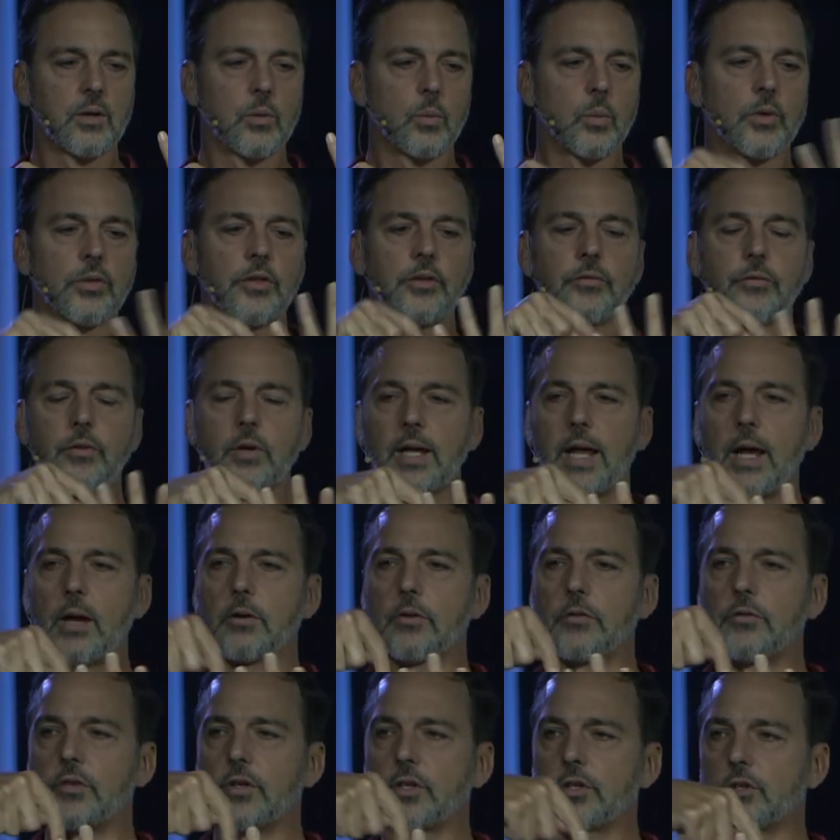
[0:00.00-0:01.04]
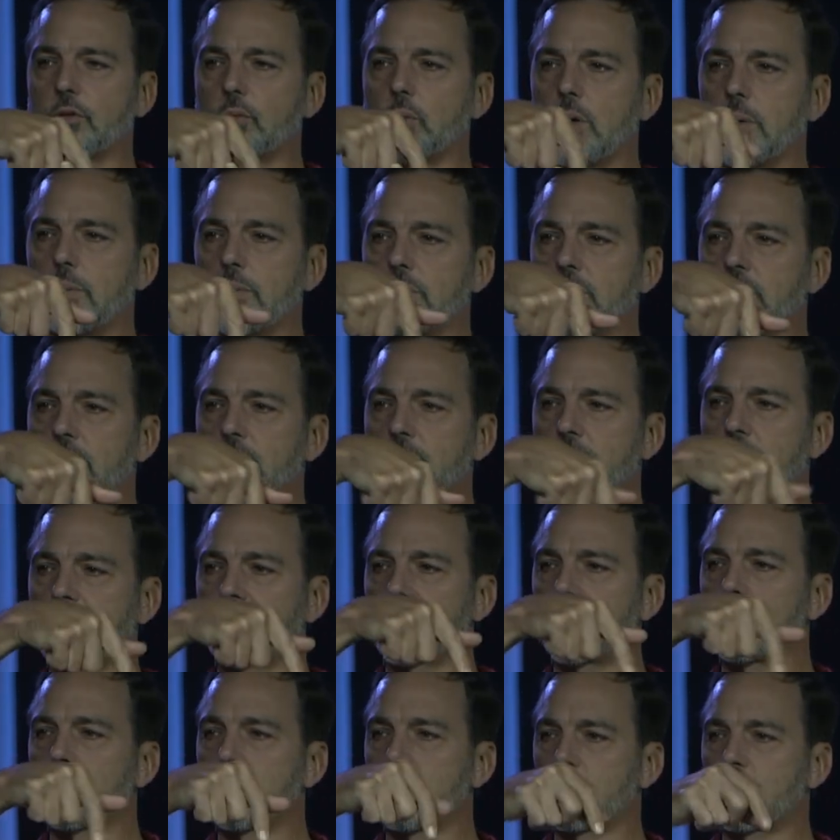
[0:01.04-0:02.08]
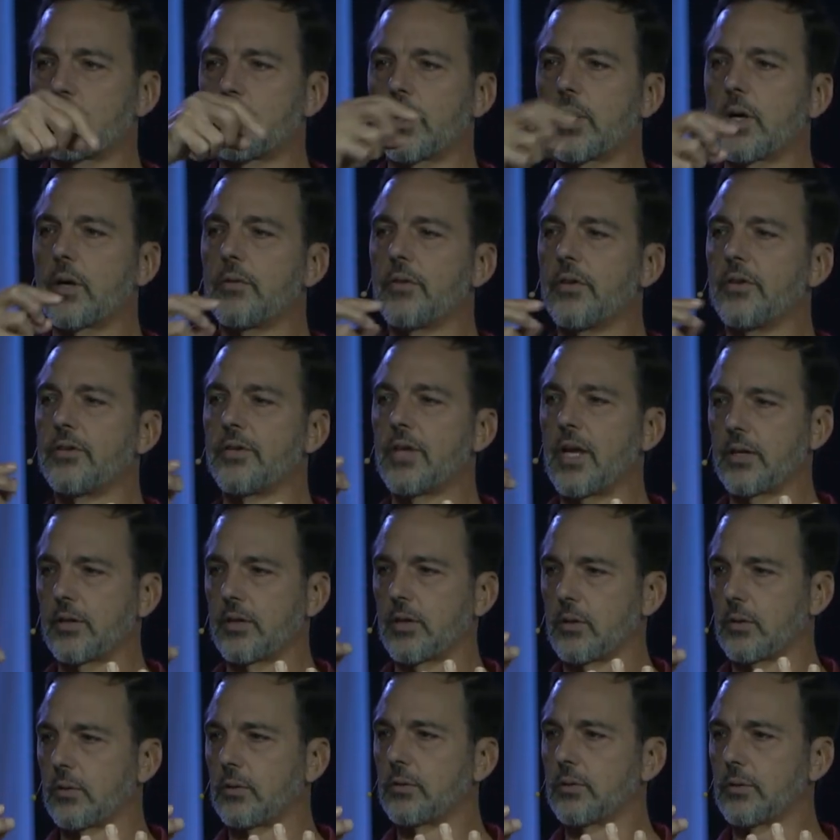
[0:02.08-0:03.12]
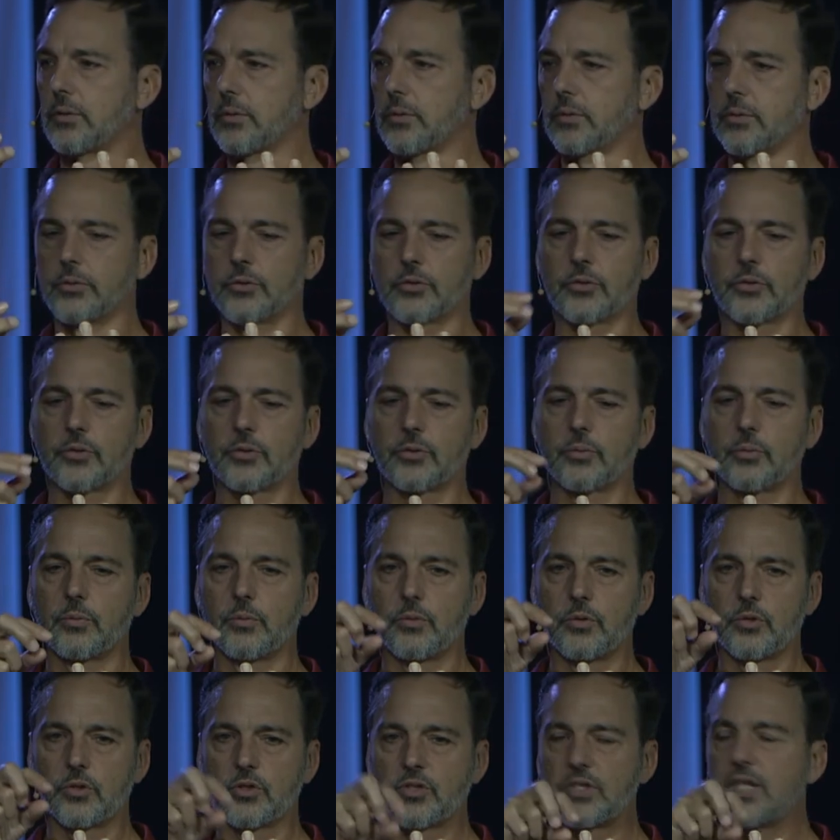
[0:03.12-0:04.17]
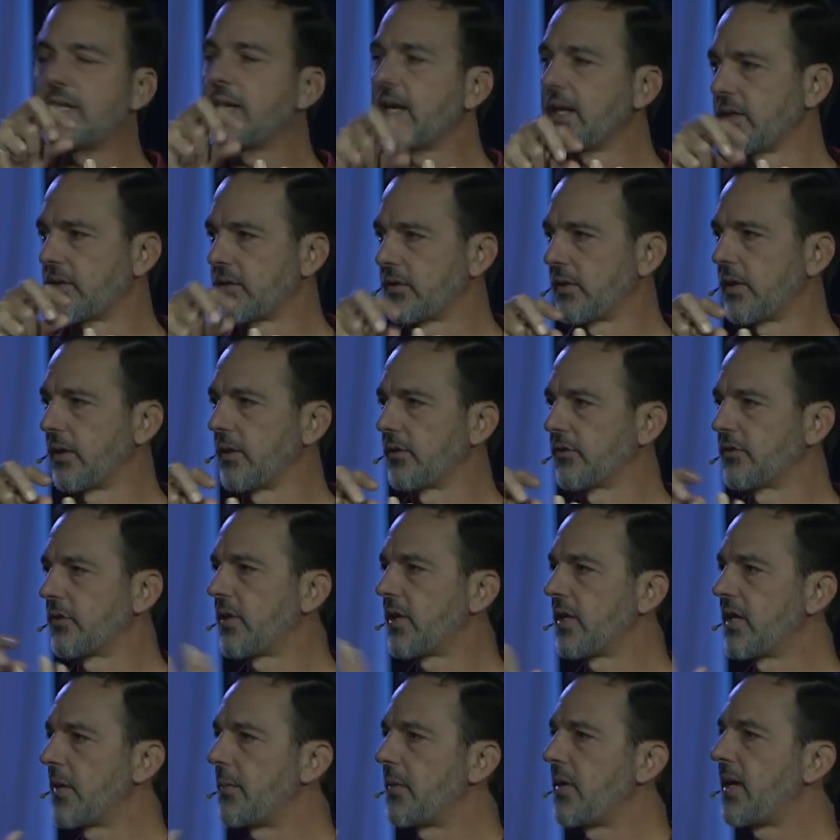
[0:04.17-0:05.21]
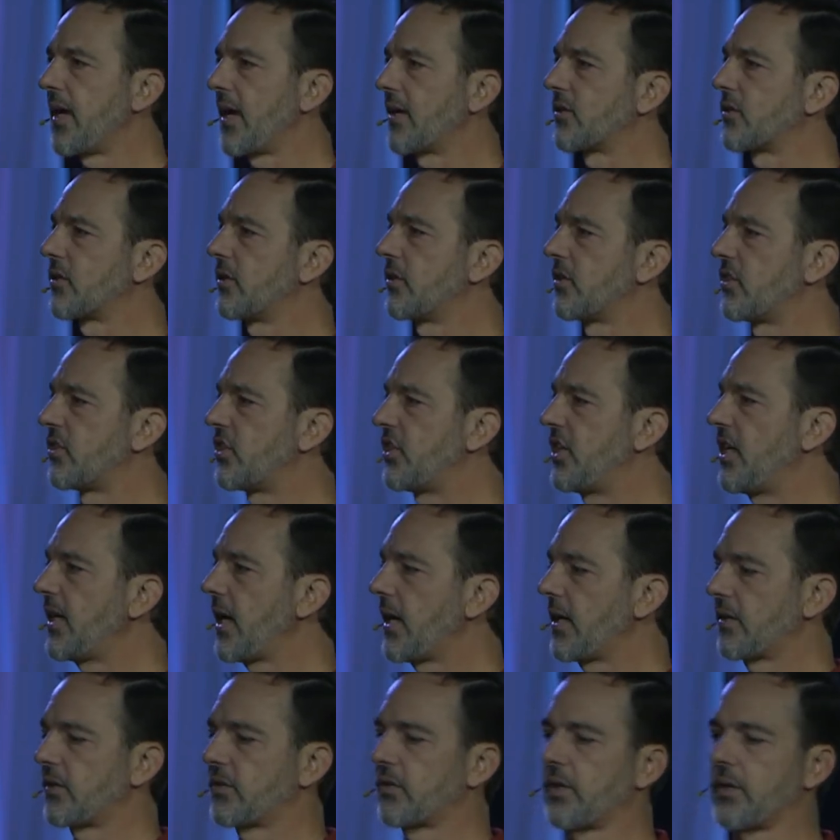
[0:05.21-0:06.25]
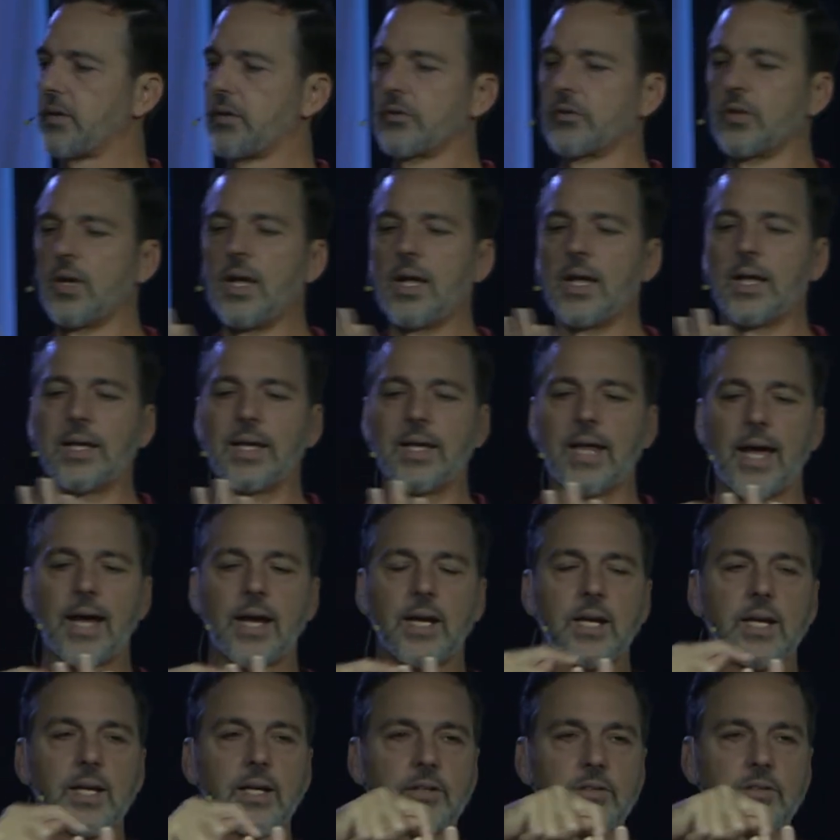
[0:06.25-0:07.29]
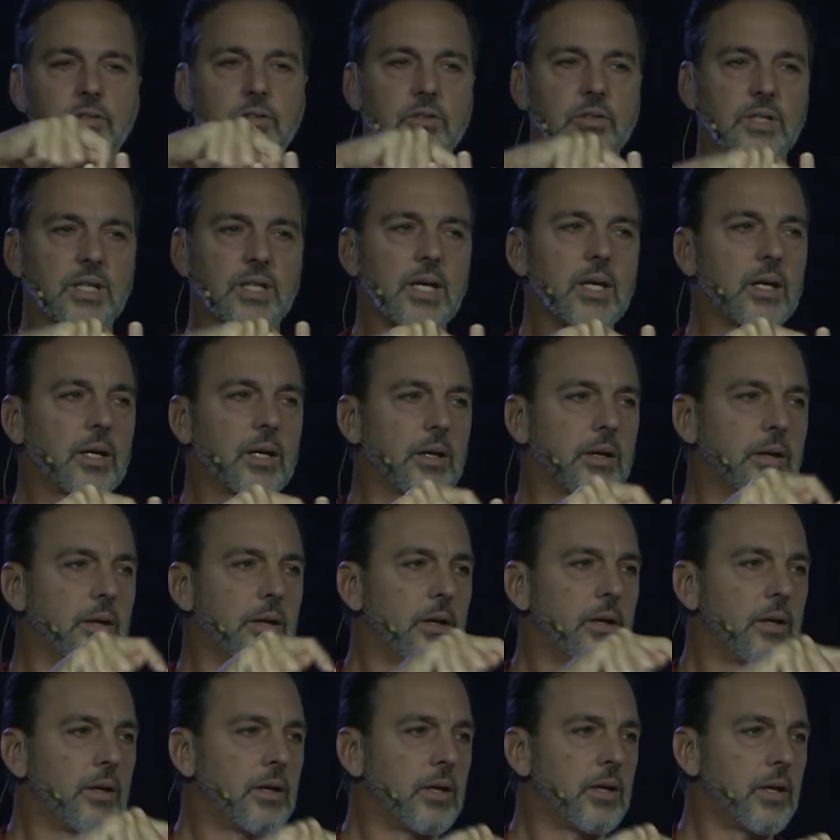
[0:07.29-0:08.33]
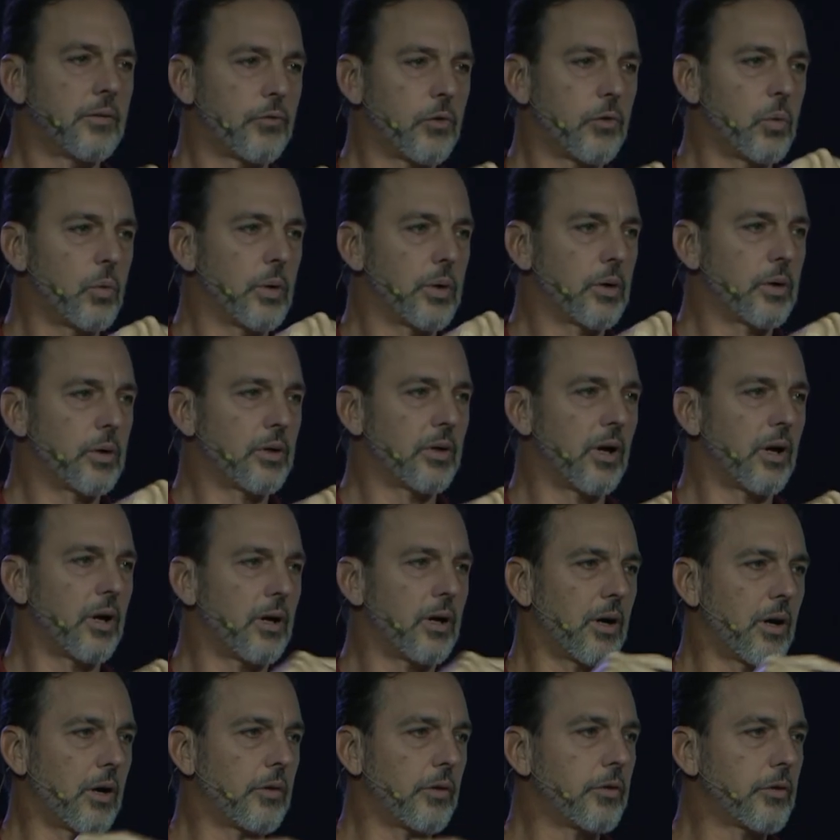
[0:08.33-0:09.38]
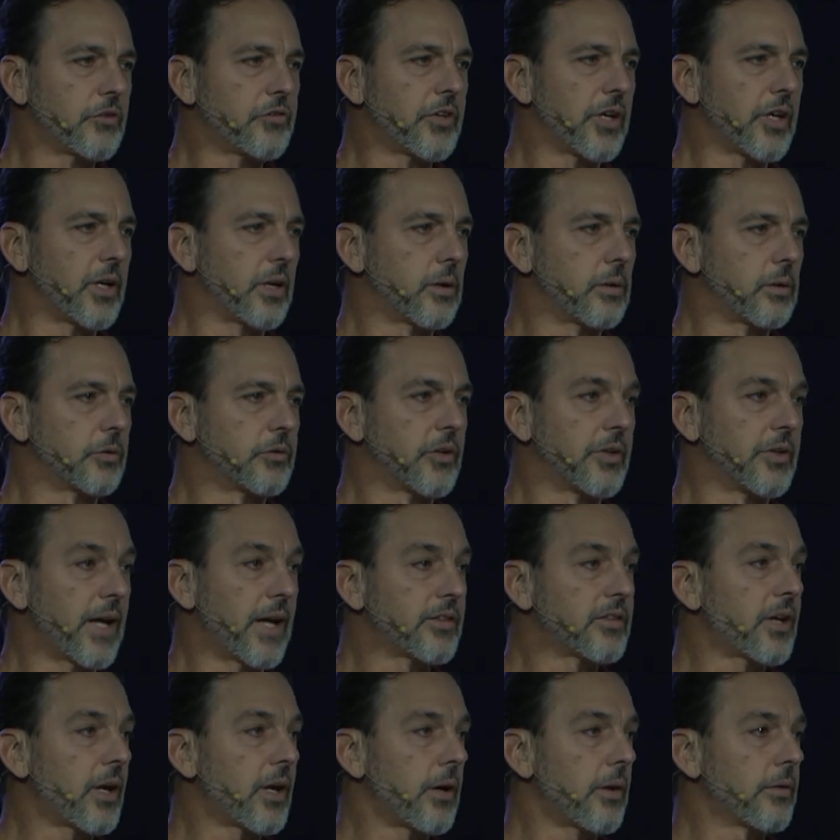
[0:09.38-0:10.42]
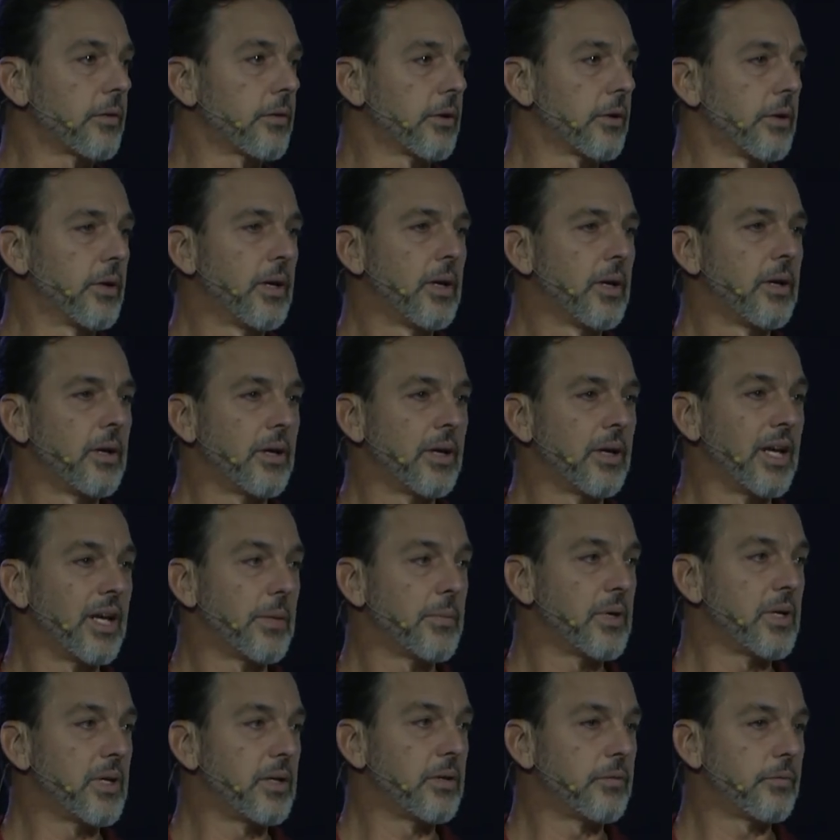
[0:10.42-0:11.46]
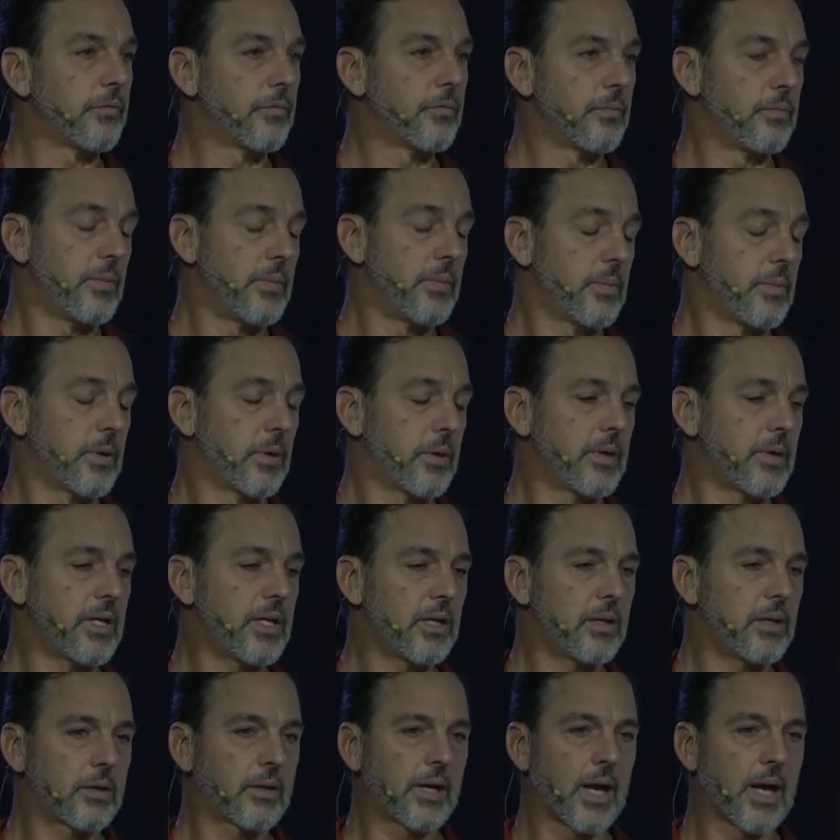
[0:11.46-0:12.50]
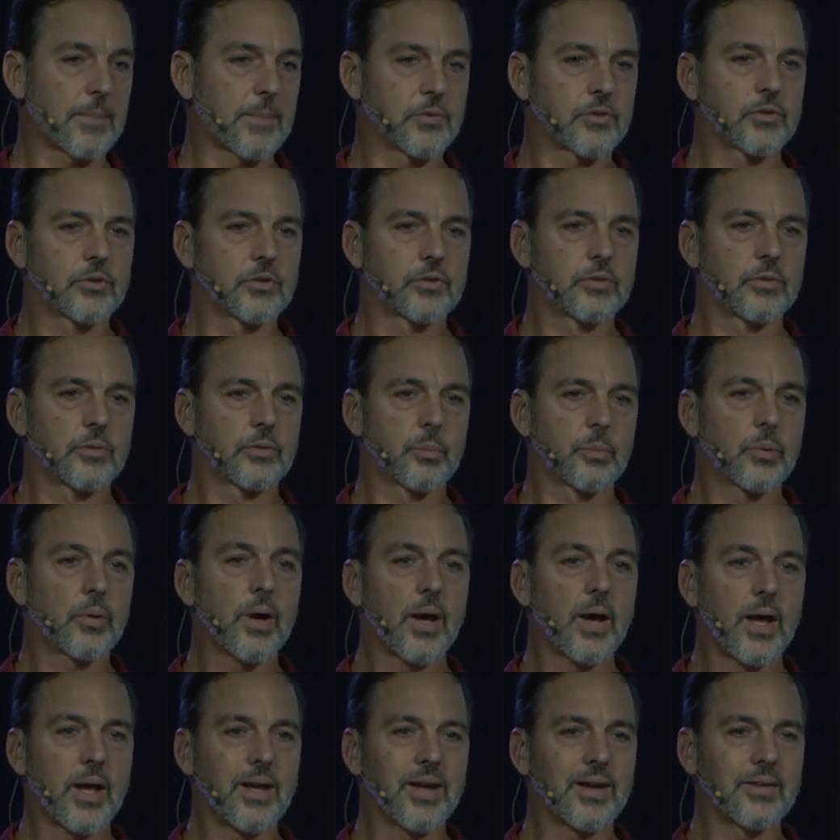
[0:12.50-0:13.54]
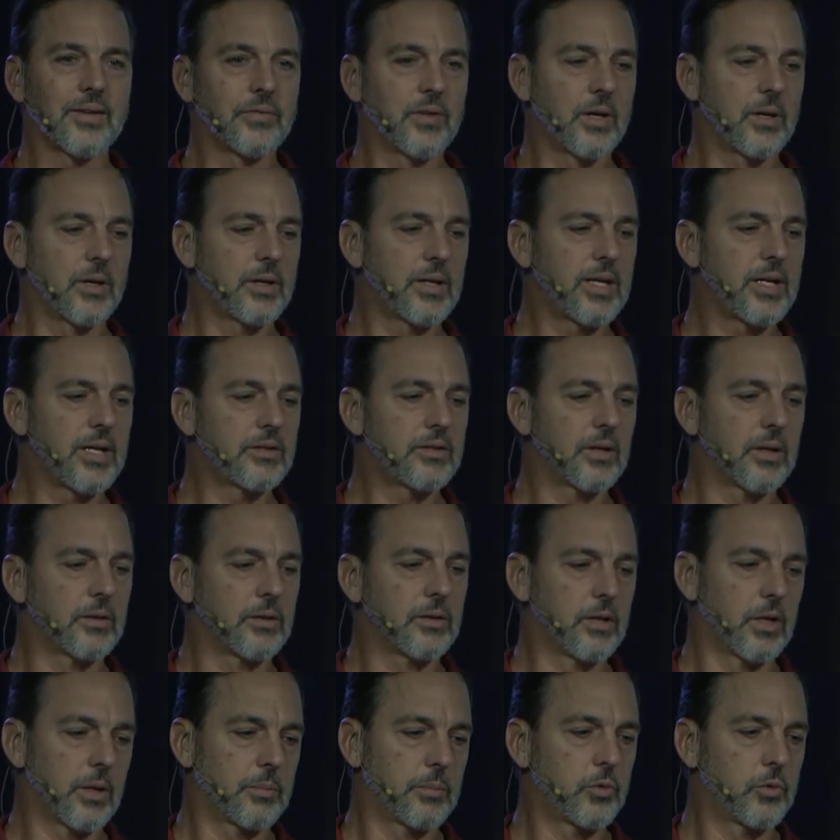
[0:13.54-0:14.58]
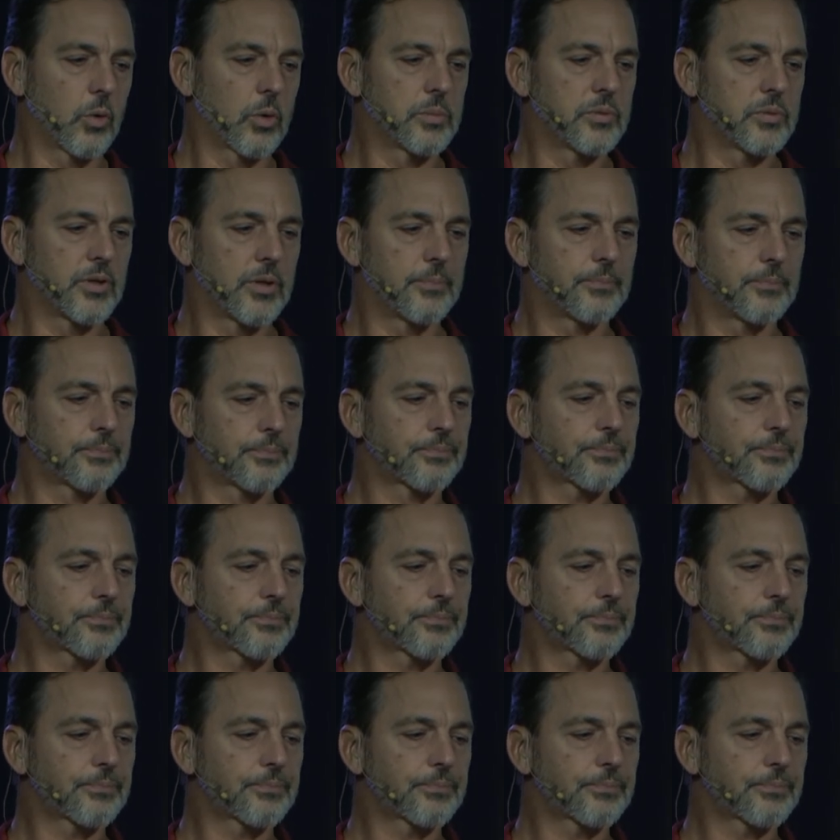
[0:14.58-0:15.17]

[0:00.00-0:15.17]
Well, the clownfish swims and doesn't trigger the tentacles stinging cells. So the anemone has stinging cells lining its skin if you will, on those tentacles. And that's how the anemone uh, captures prey and then eats it, absorbs it.